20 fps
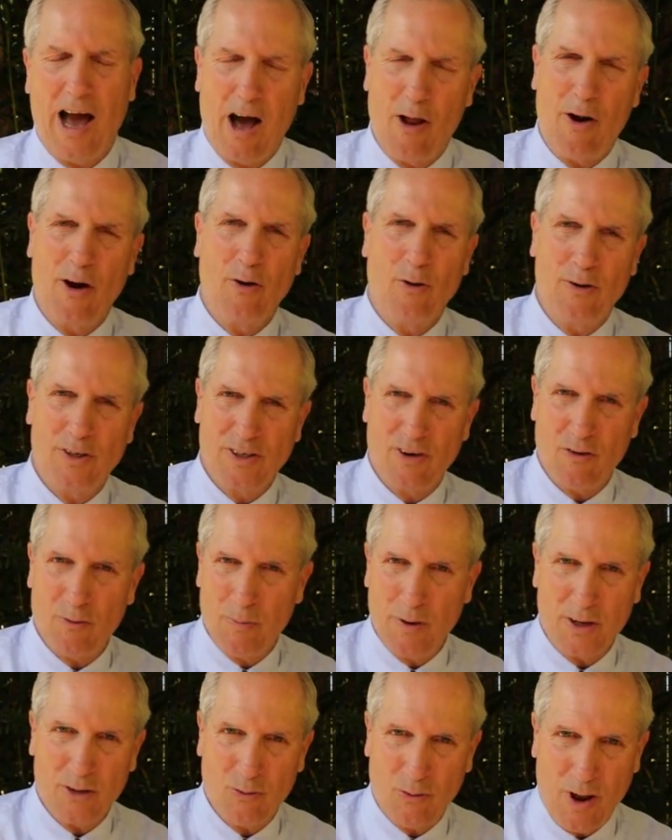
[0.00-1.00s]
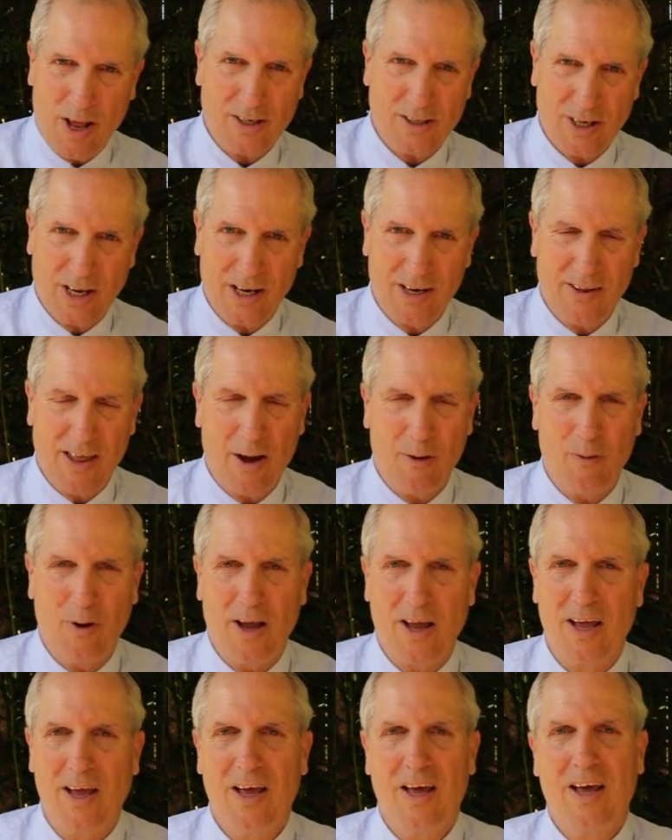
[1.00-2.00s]
How do I know it was ever being translated that
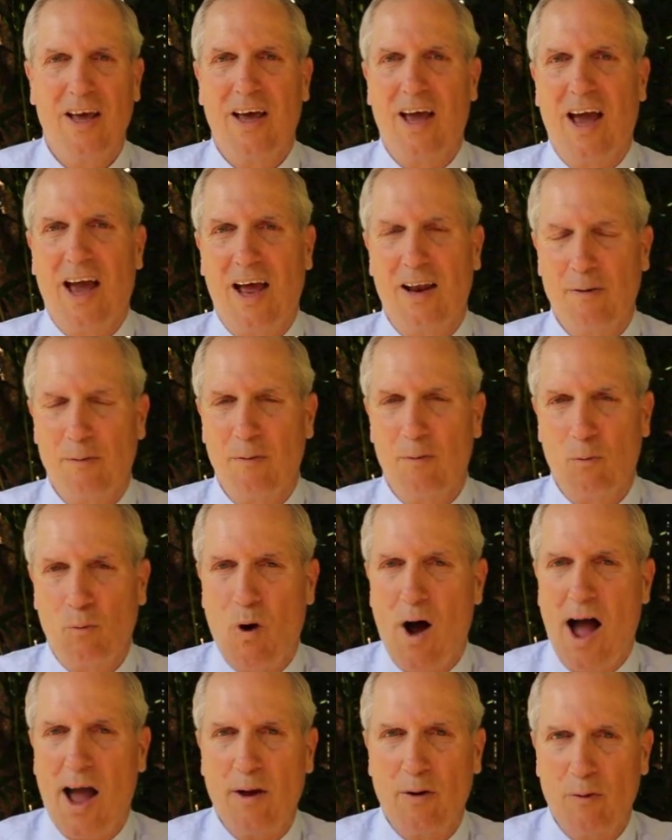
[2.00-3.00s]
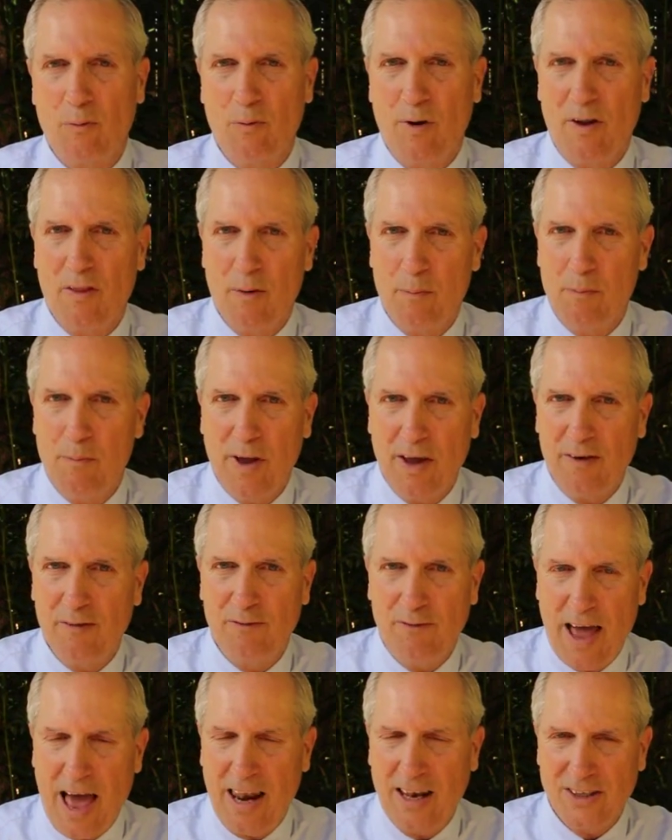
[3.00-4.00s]
way? And why? One of the big
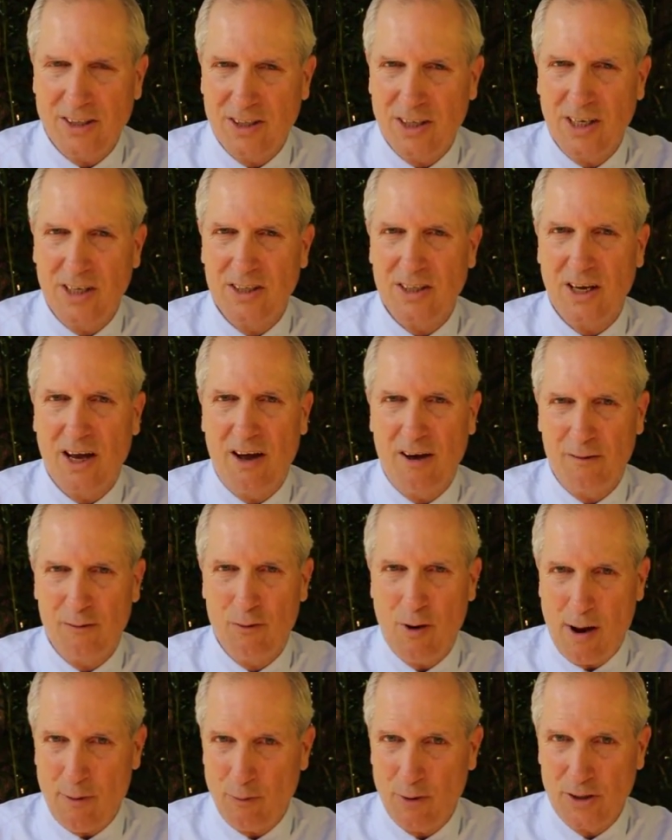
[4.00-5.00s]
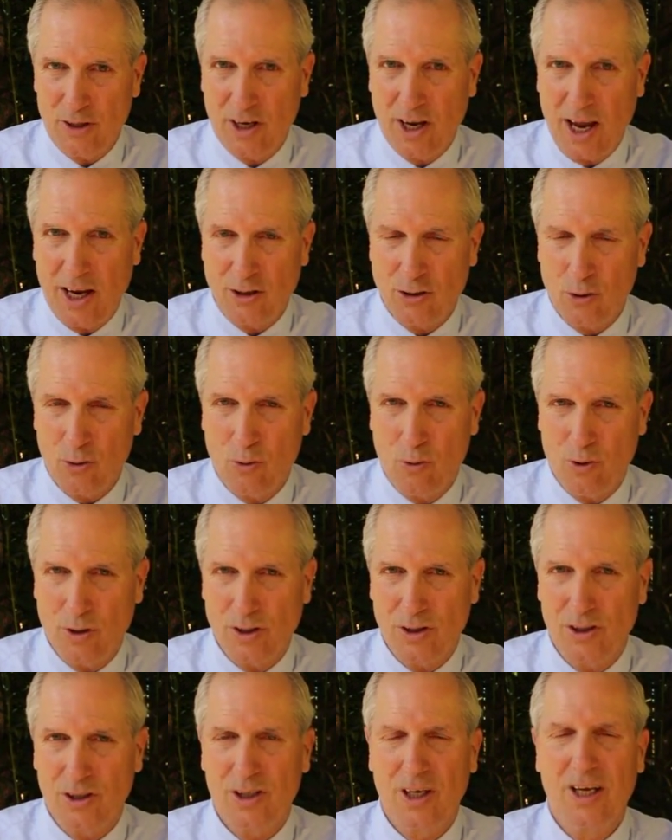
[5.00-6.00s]
fallacies of driver education
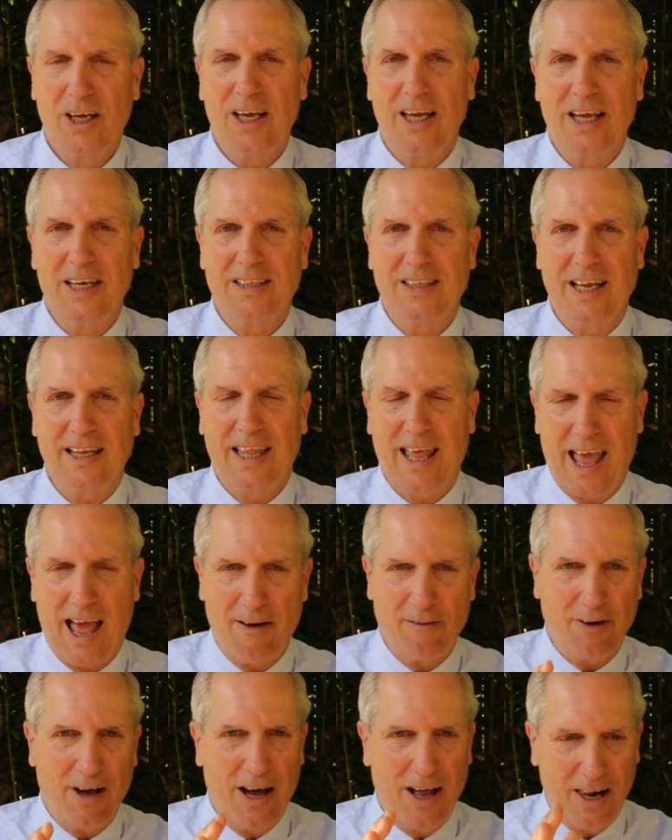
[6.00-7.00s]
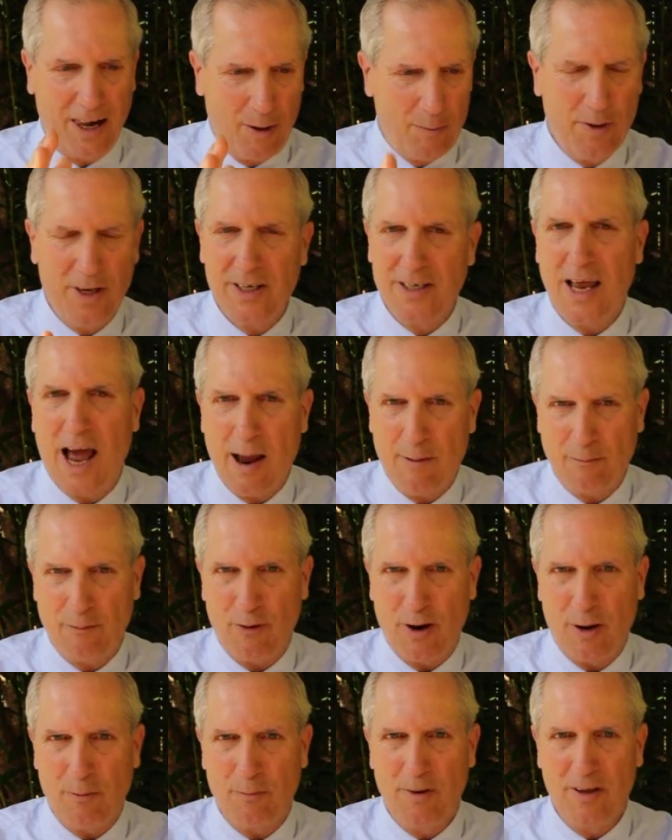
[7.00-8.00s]
courses is that they have a limited time
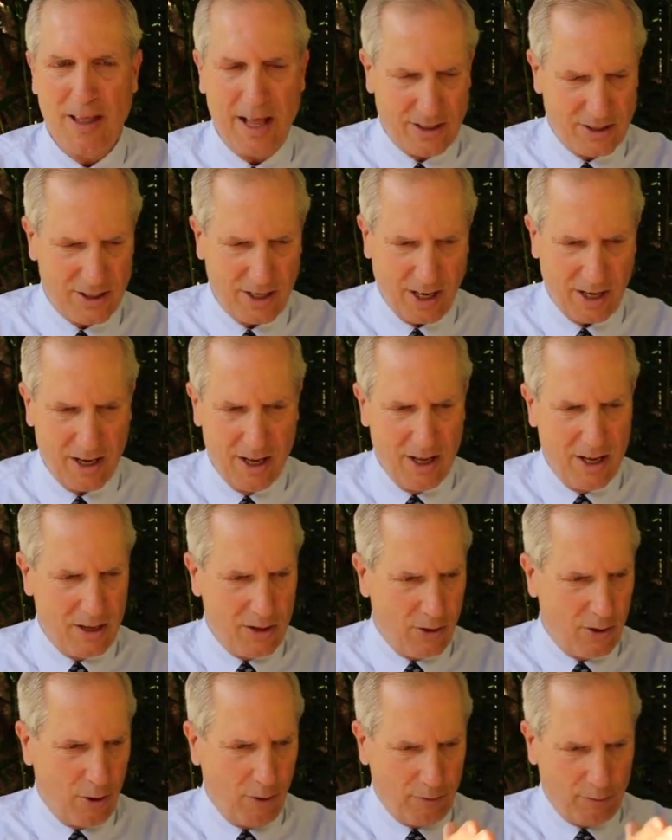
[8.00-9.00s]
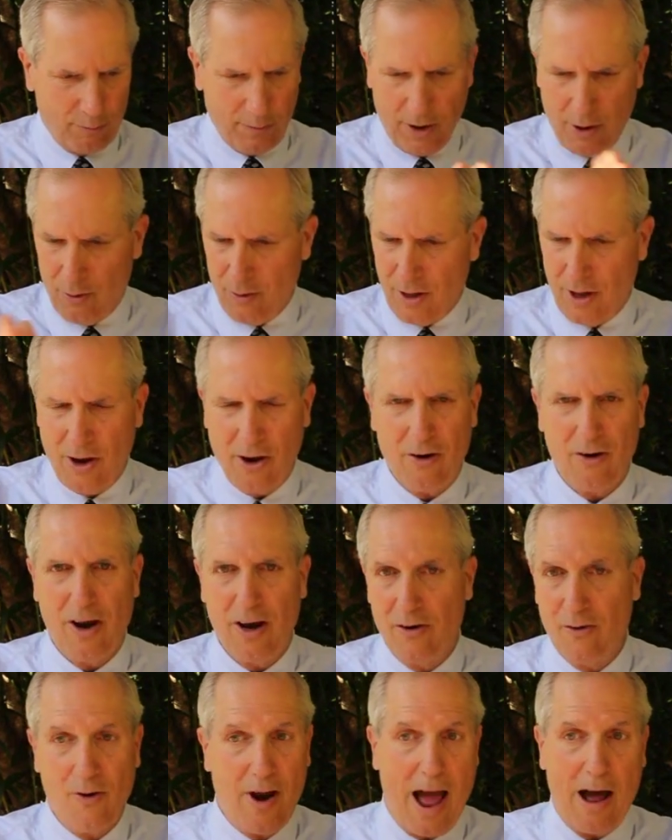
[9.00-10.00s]
frame. That's it. You go from here to here
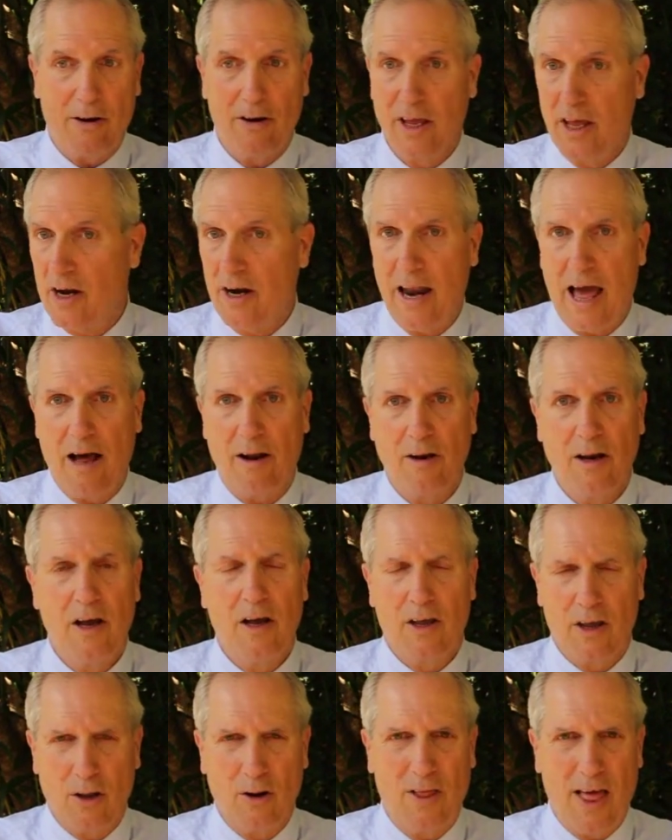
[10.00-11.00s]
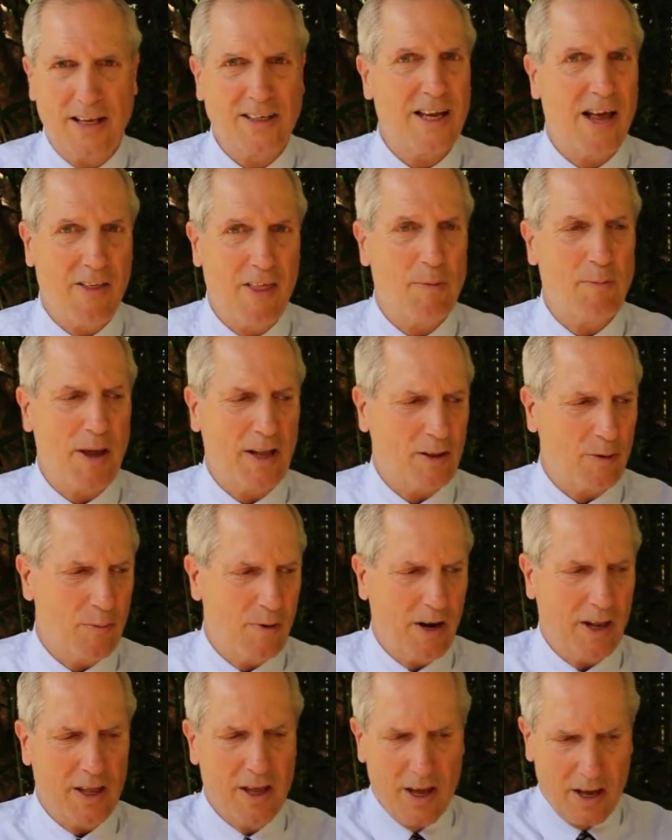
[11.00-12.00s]
and you're out, in and out. You know, that's how they make their
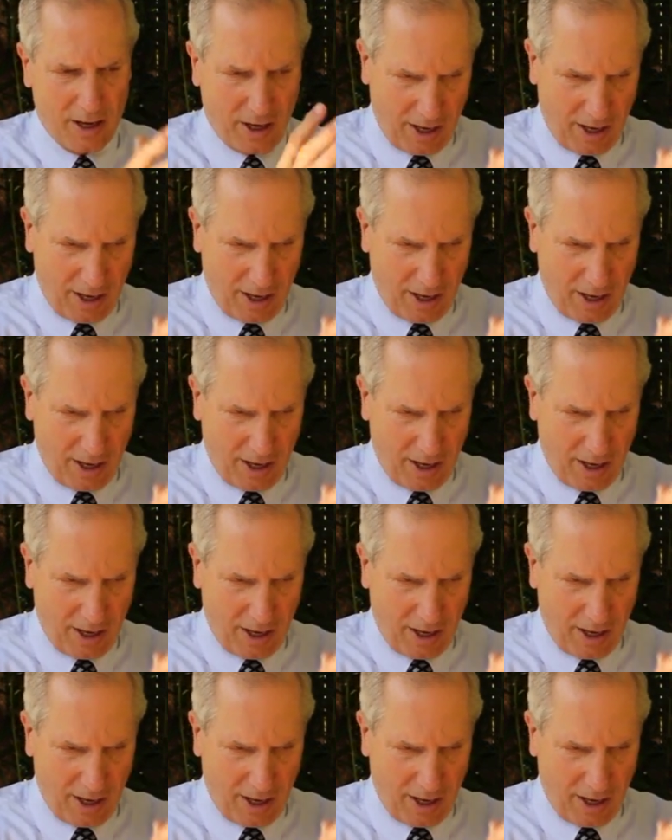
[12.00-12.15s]
money.